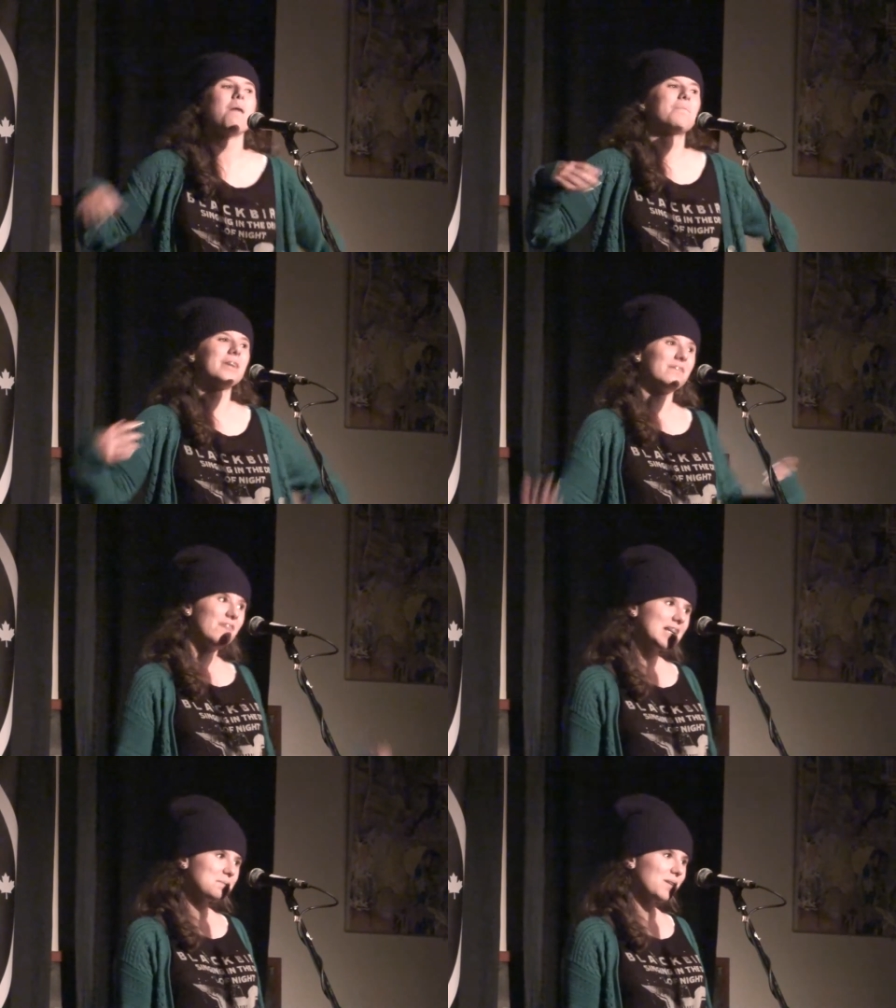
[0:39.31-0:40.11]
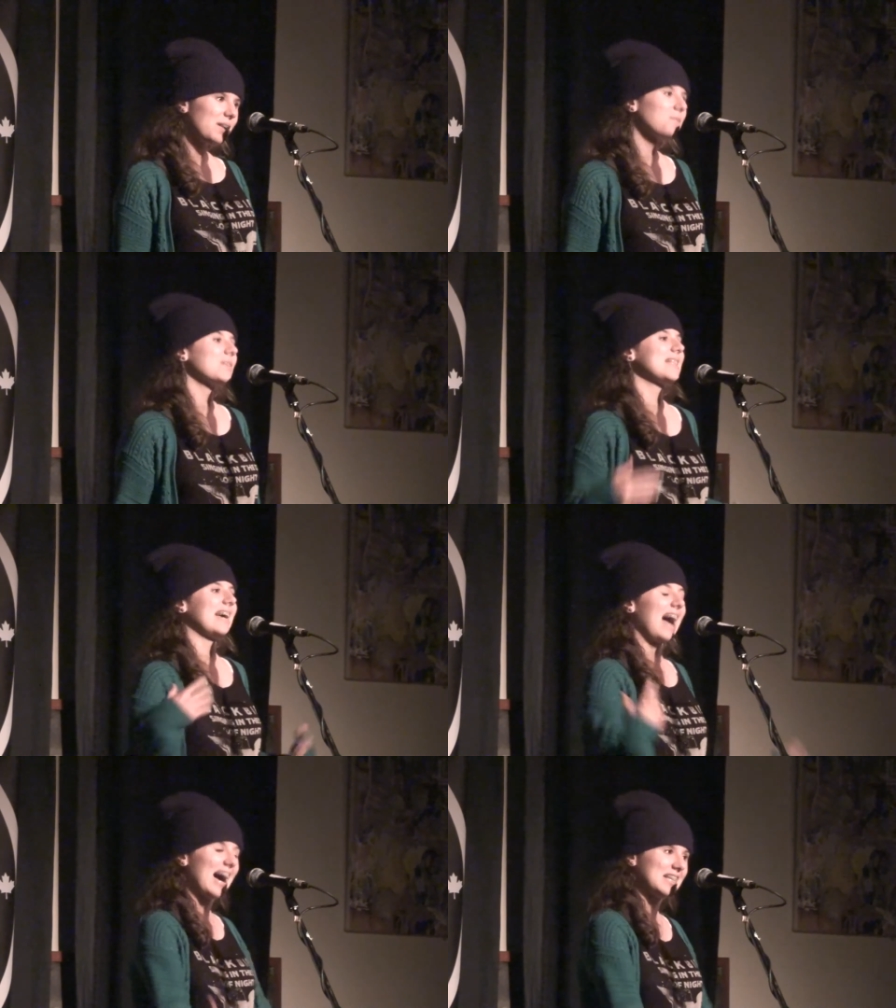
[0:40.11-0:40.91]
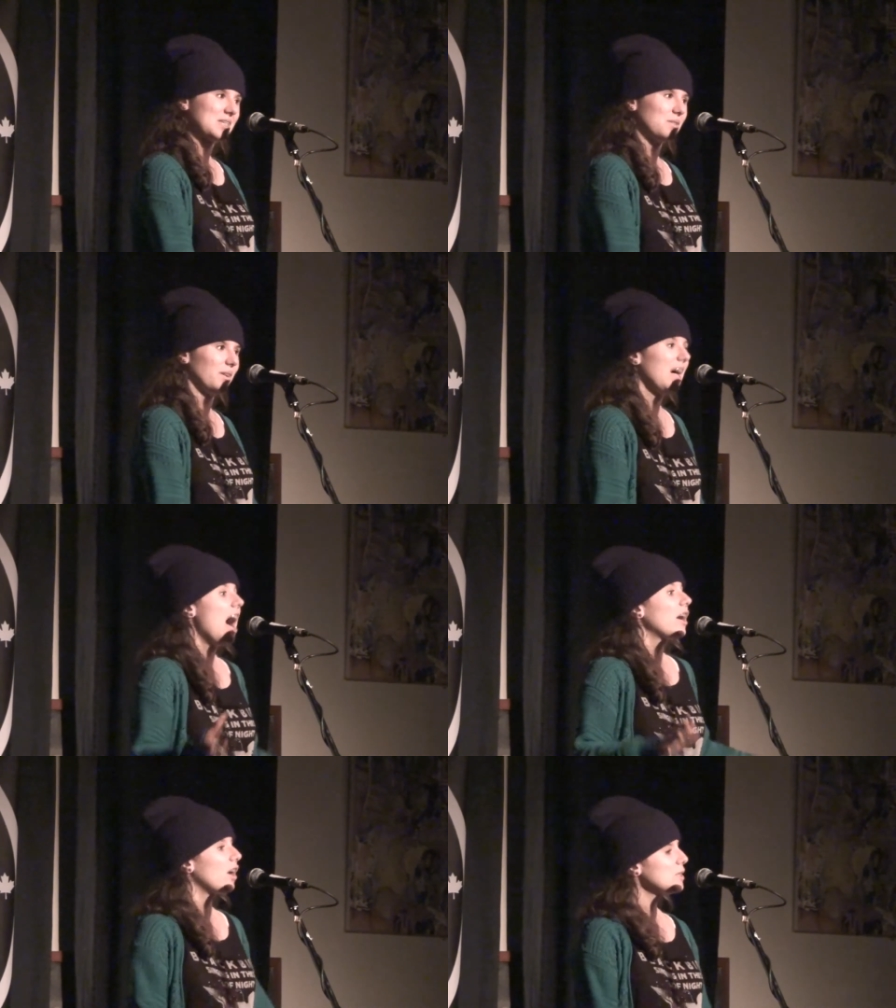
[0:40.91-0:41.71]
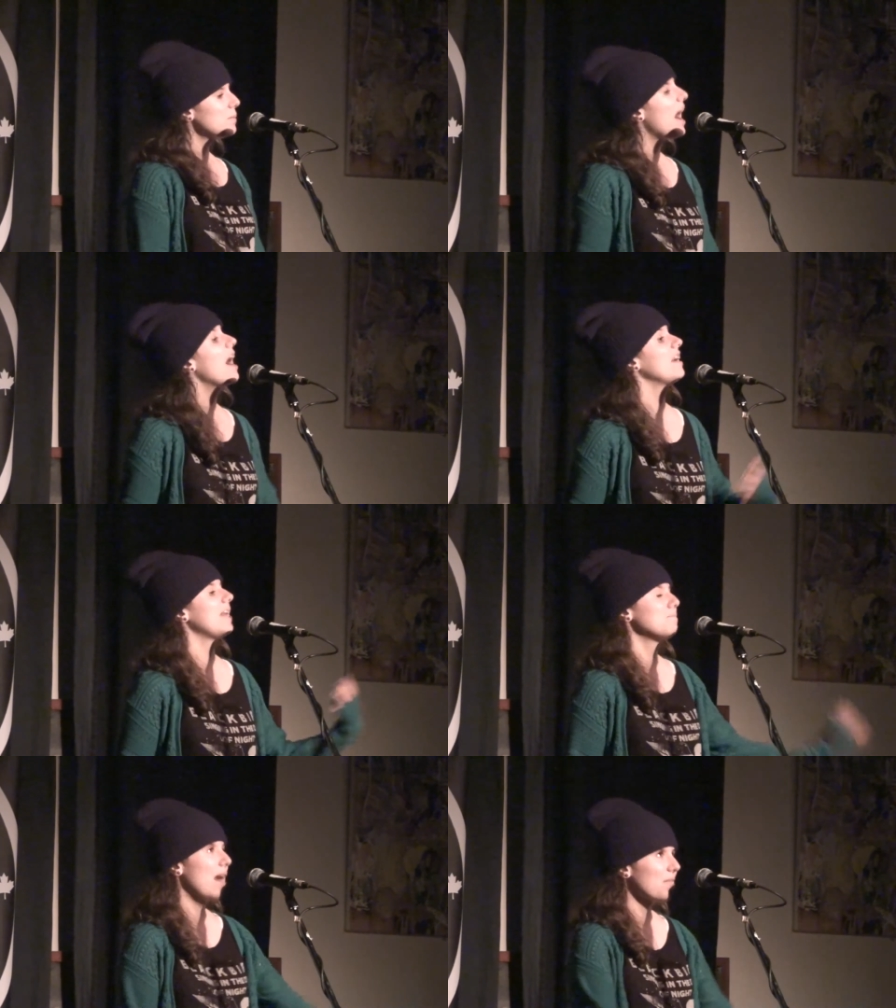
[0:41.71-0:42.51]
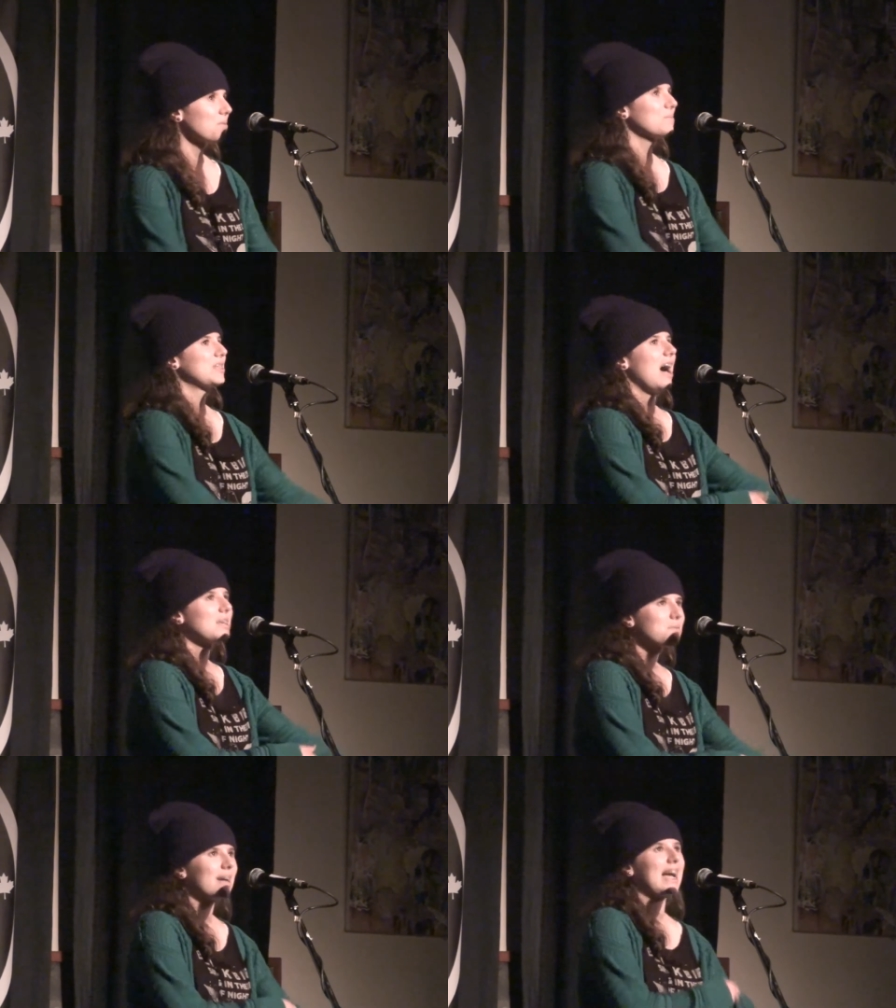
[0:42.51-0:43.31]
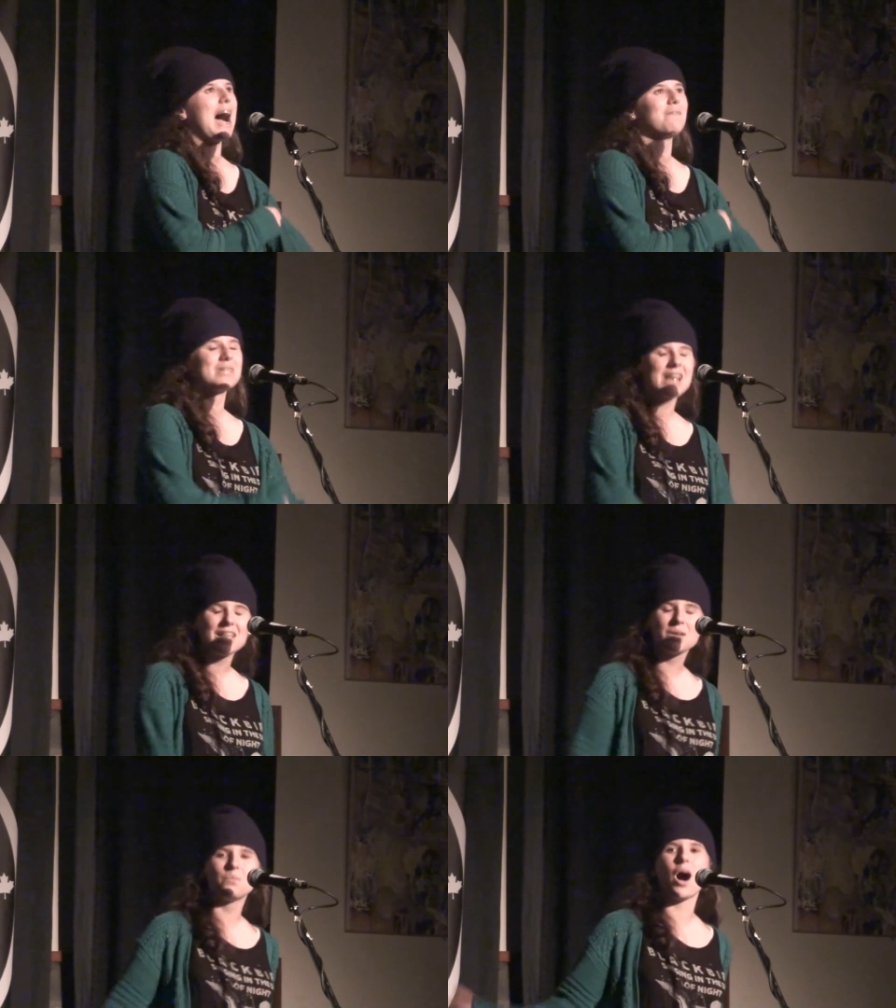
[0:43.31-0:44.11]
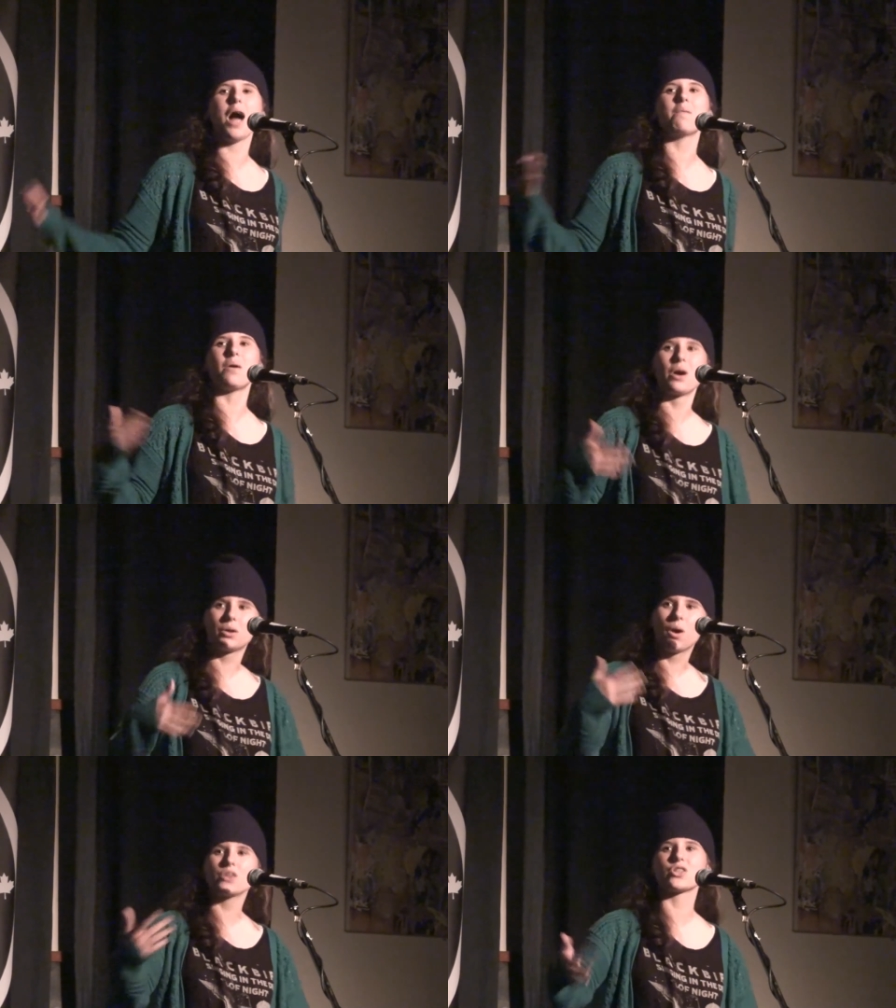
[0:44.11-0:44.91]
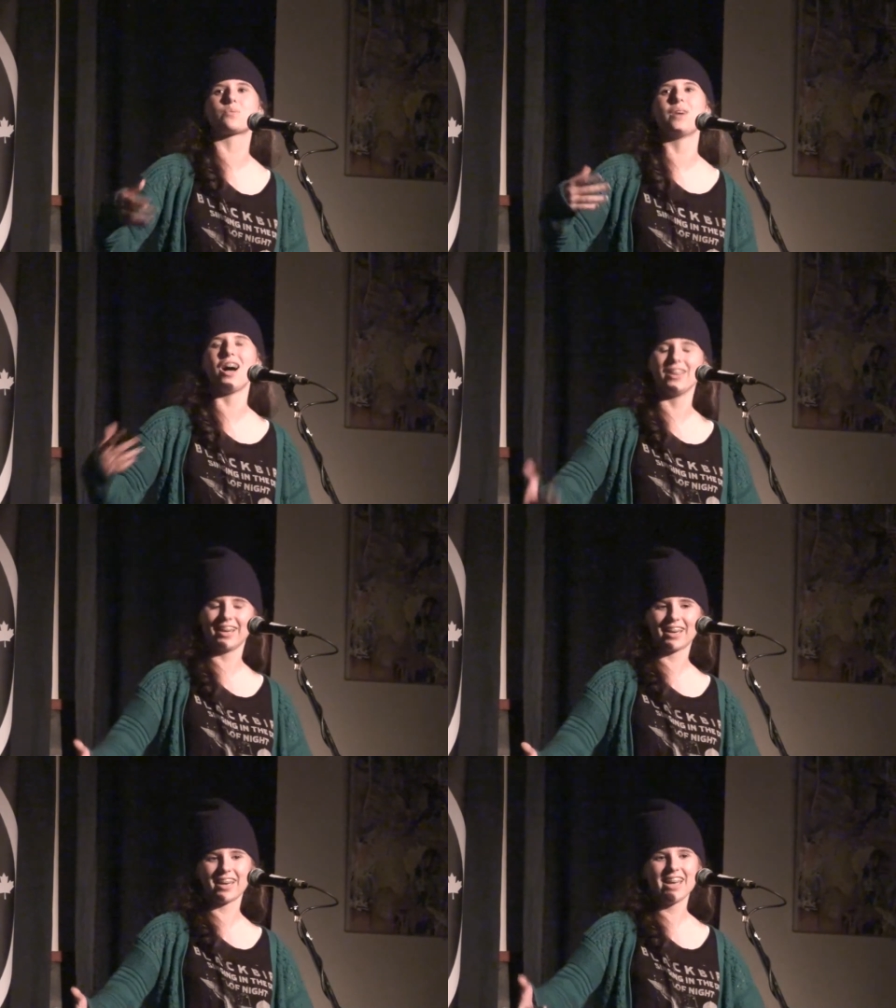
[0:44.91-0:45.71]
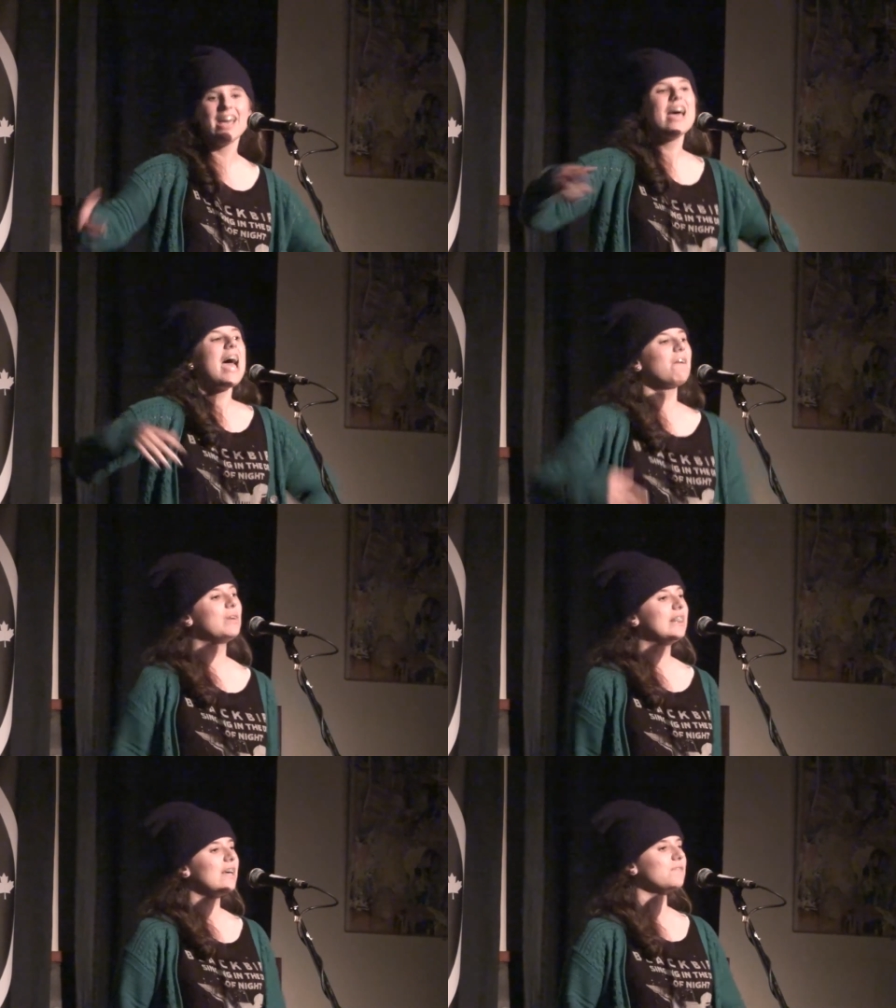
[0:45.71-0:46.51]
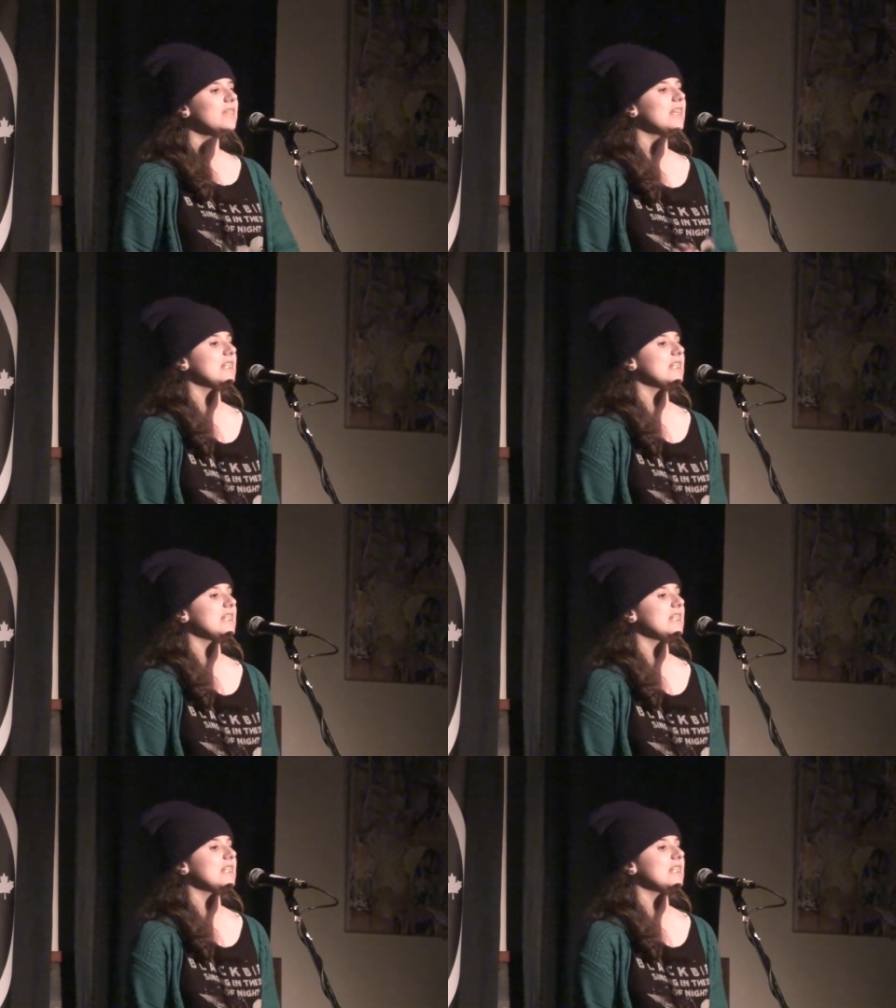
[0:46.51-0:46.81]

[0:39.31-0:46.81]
But if Facebook was like high school, girls behind bathroom stalls write comments on the wall about how gorgeous we all look. If we lived in